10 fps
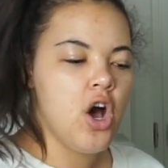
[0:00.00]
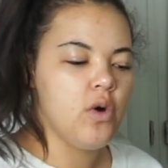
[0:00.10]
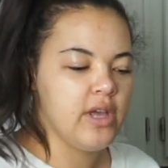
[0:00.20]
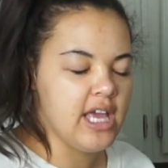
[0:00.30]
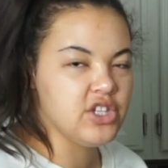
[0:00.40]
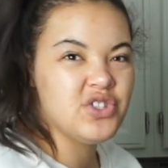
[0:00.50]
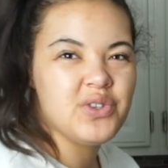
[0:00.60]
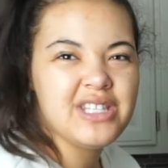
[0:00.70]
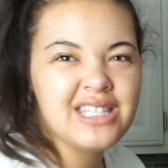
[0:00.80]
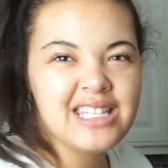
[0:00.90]
Okay, so
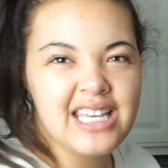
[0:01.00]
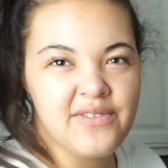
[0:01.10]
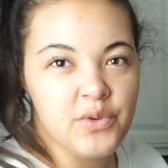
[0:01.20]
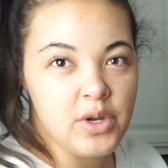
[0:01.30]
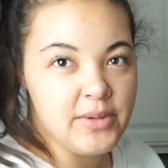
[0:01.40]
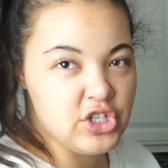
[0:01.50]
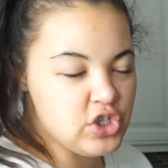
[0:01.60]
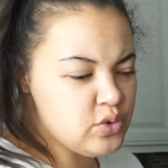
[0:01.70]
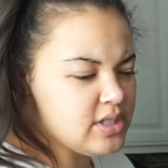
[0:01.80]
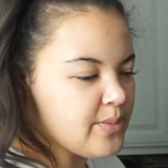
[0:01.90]
this is like if you want to make
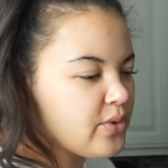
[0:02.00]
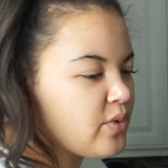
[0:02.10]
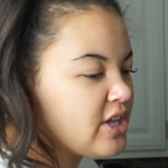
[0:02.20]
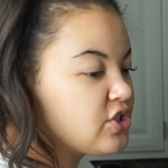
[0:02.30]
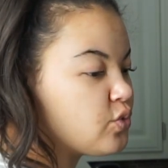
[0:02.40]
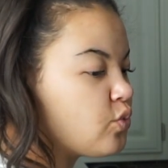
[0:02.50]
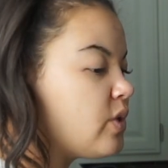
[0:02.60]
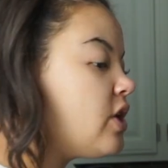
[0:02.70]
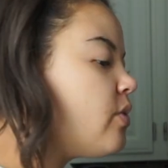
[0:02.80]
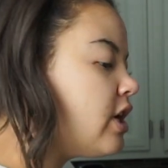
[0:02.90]
two separate ones.
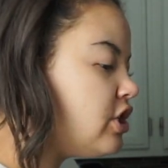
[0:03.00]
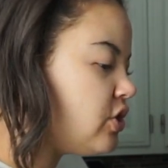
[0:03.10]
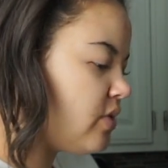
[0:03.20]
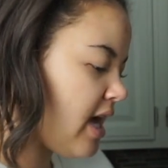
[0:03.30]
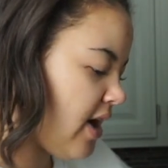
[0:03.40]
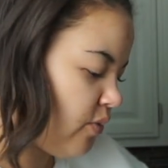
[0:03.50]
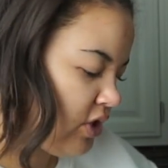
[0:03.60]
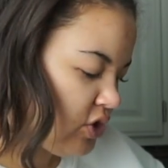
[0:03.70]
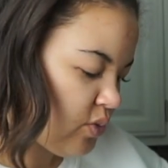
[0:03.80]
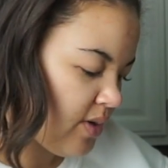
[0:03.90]
We don't want to do that. We
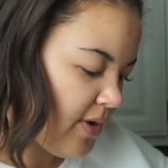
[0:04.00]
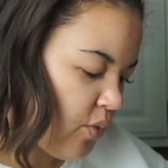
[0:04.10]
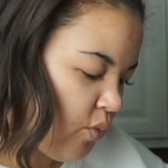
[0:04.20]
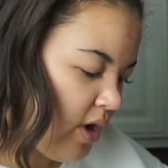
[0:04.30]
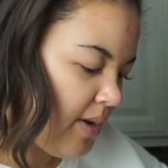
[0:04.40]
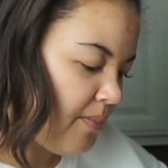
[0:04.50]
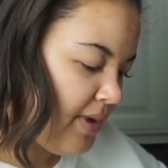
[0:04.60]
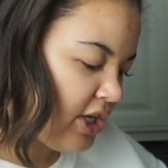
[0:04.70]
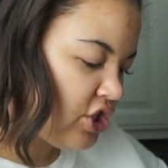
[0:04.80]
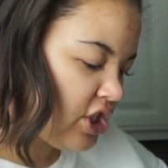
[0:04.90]
just want to make one
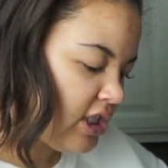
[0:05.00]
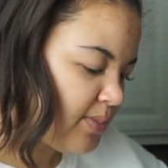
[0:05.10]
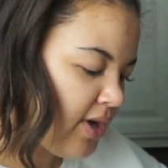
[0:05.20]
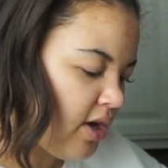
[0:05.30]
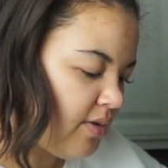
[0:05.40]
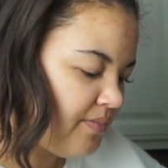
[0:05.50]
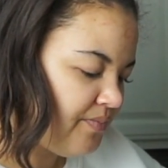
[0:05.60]
big cheese ball.